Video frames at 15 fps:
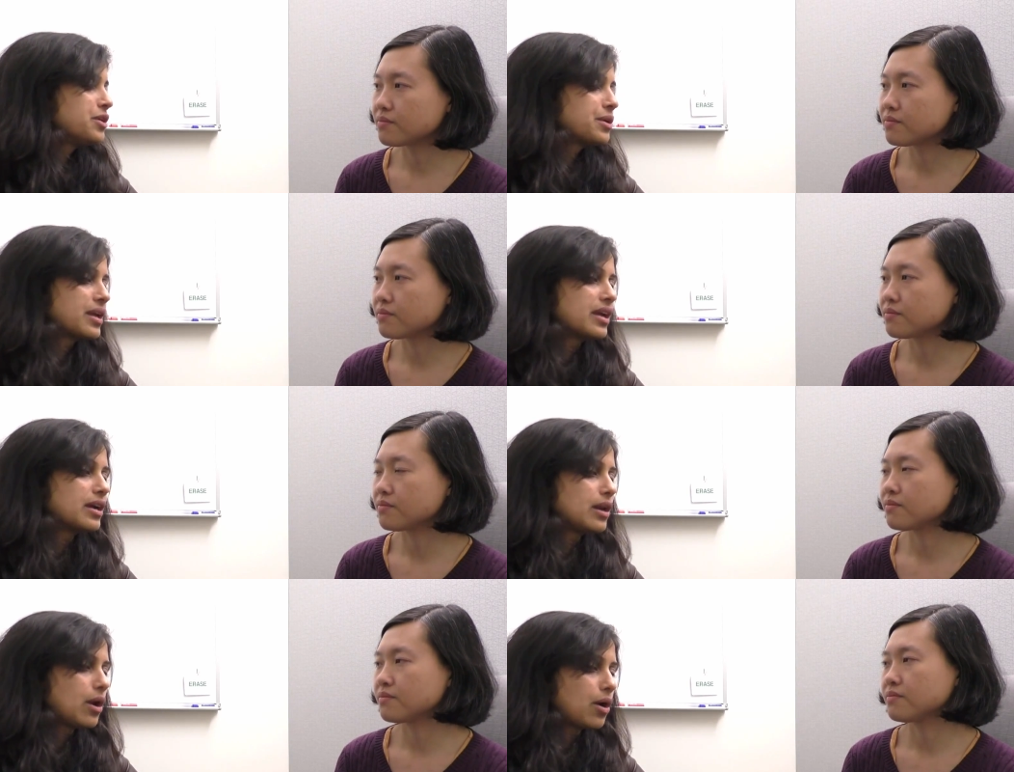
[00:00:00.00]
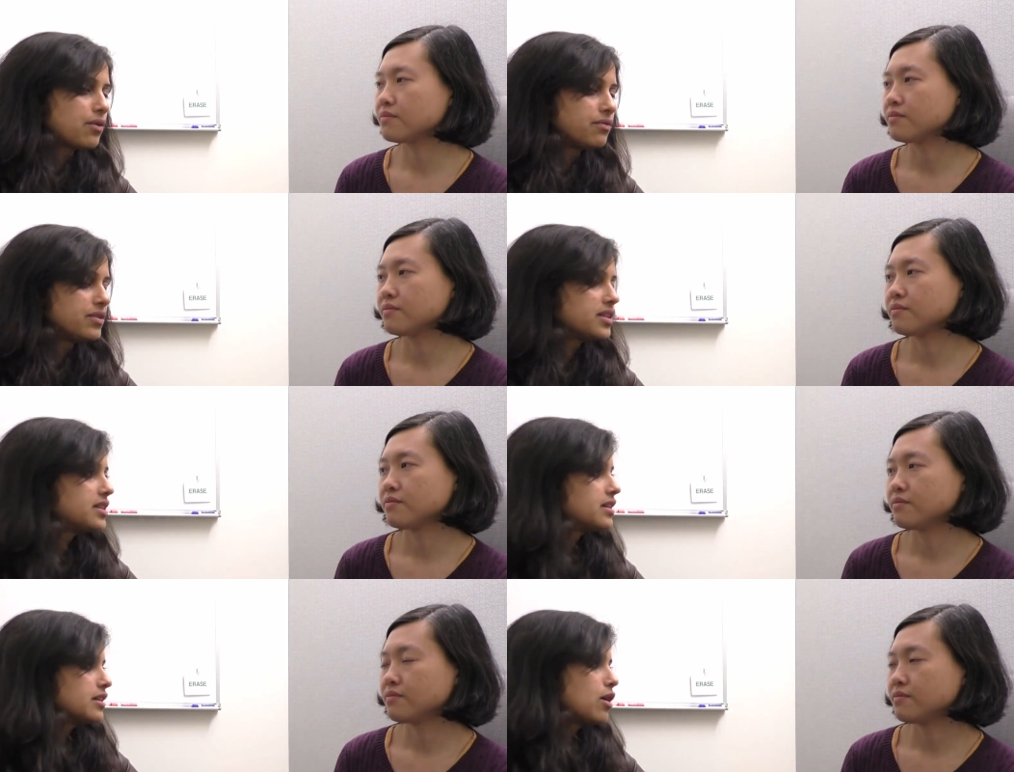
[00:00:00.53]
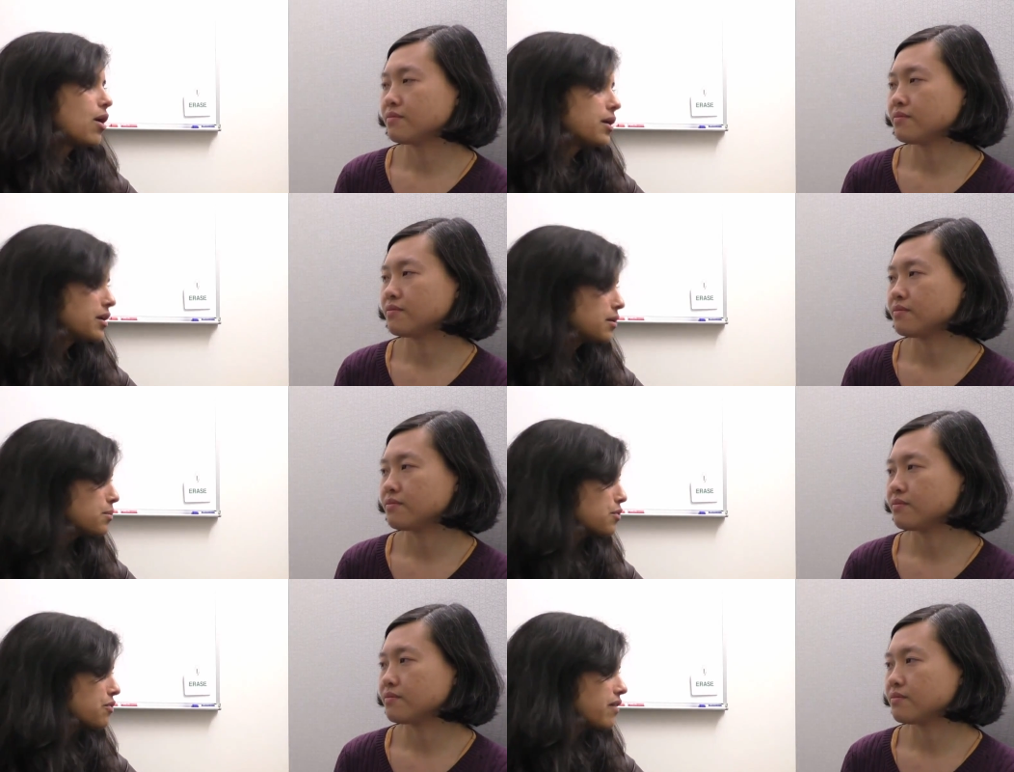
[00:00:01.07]
Speaker 1: working a lot with
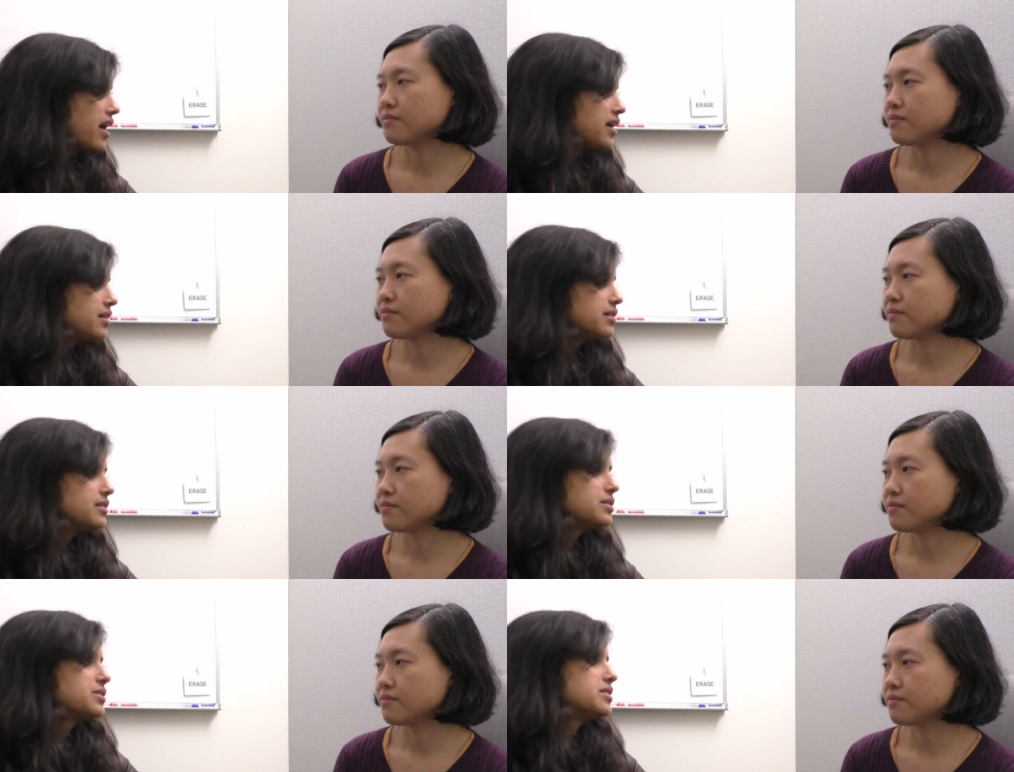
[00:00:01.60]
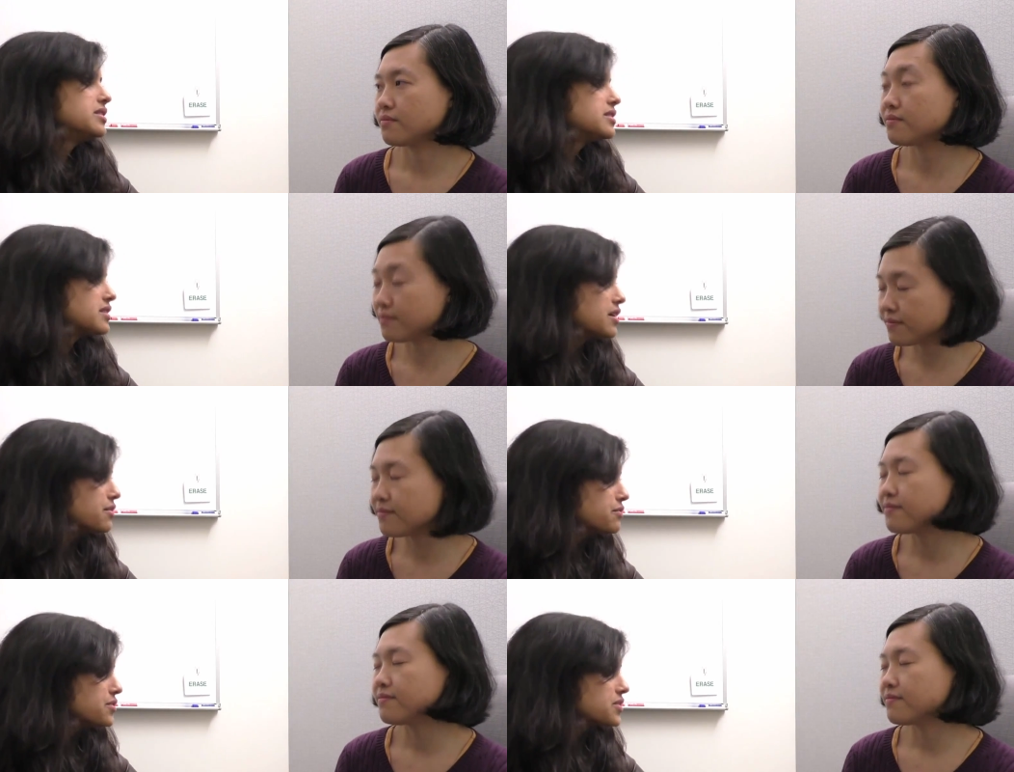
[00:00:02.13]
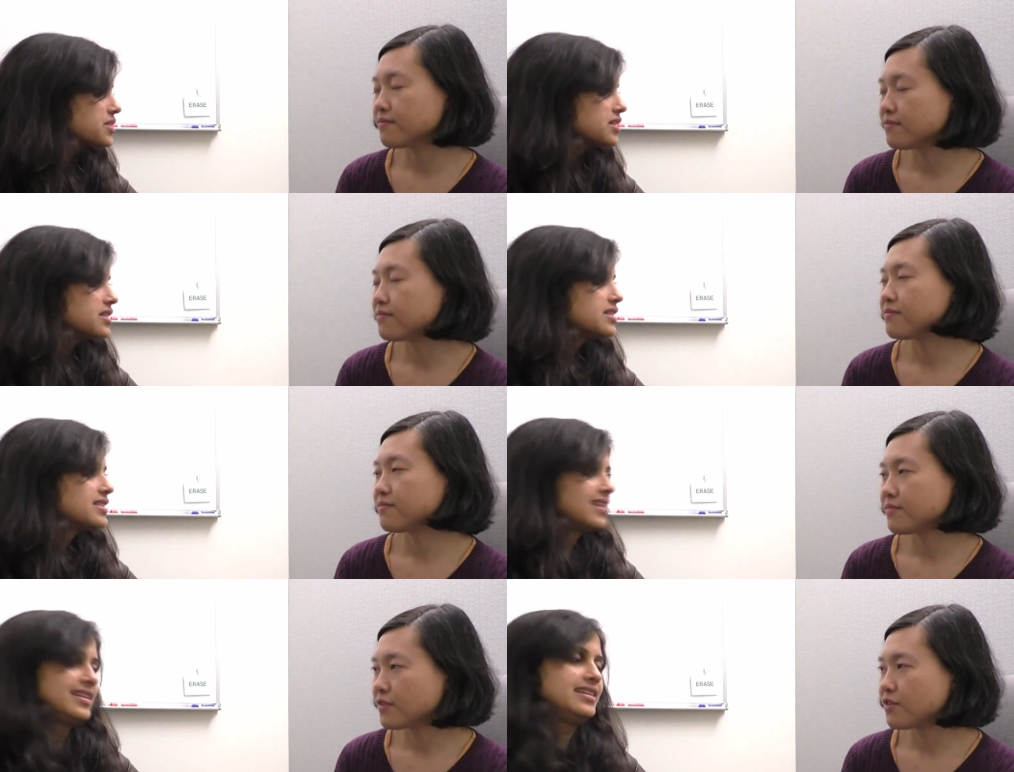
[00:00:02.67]
content providers and mm-hmm.
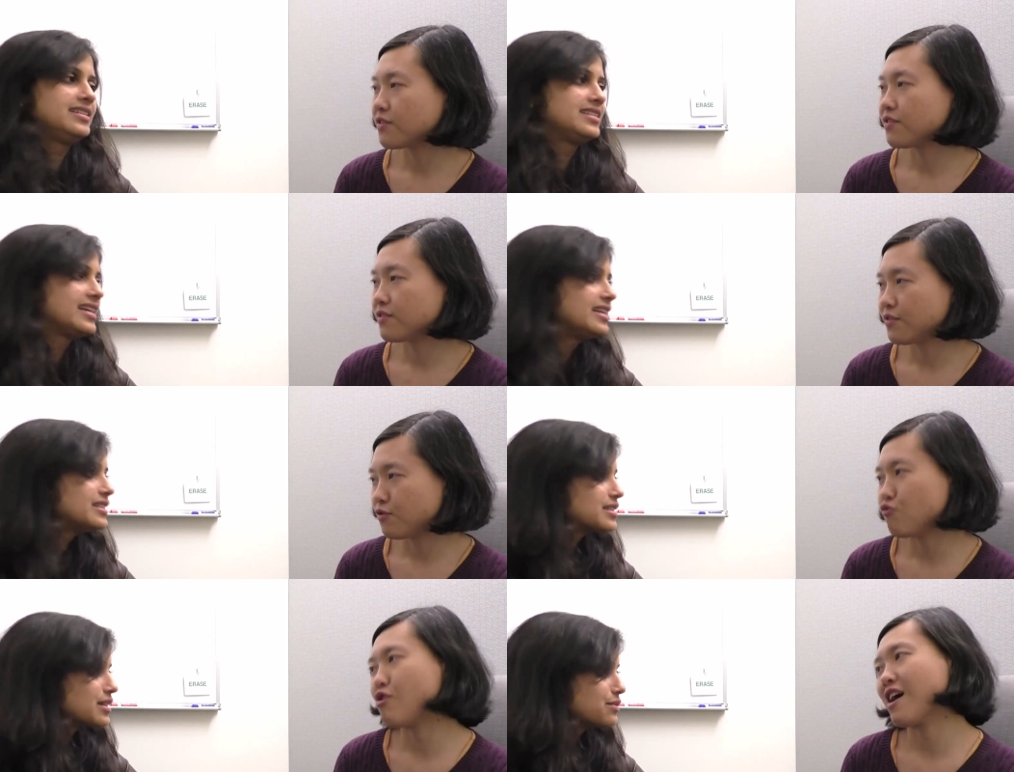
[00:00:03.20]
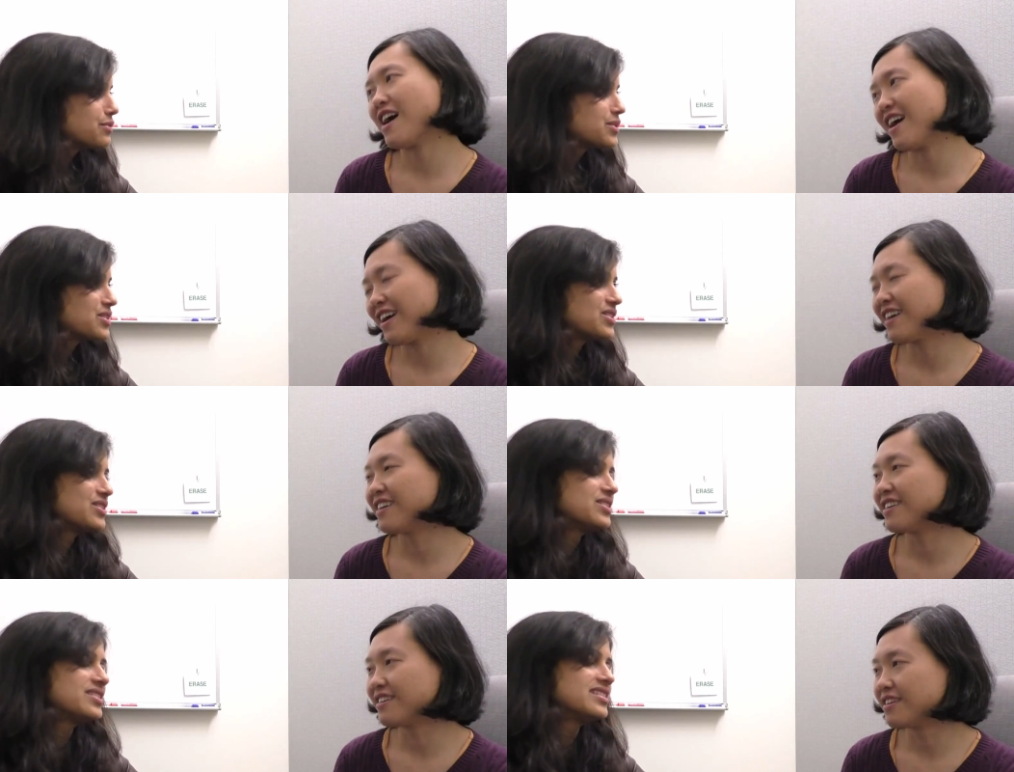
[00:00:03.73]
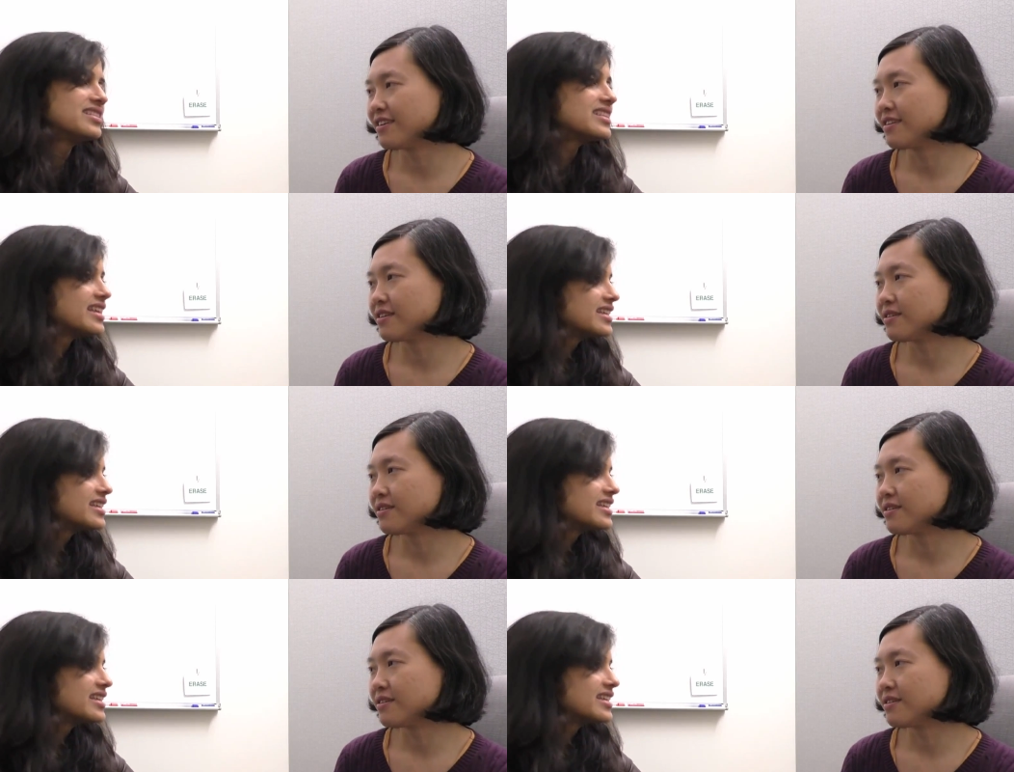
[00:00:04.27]
services and intent services right. and